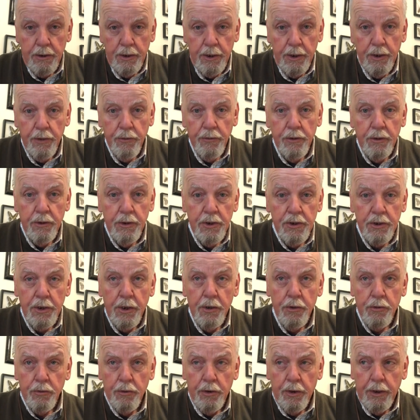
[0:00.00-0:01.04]
here in the
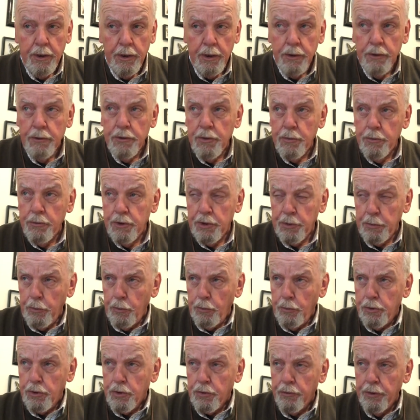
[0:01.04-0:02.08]
Central Highlands with
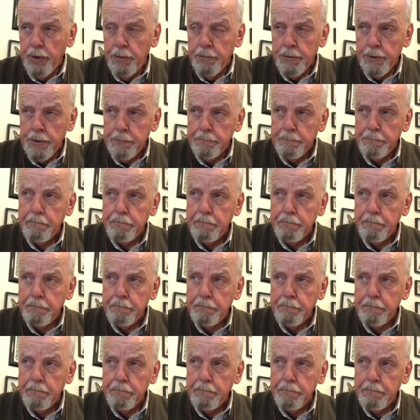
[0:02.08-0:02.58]
small streams.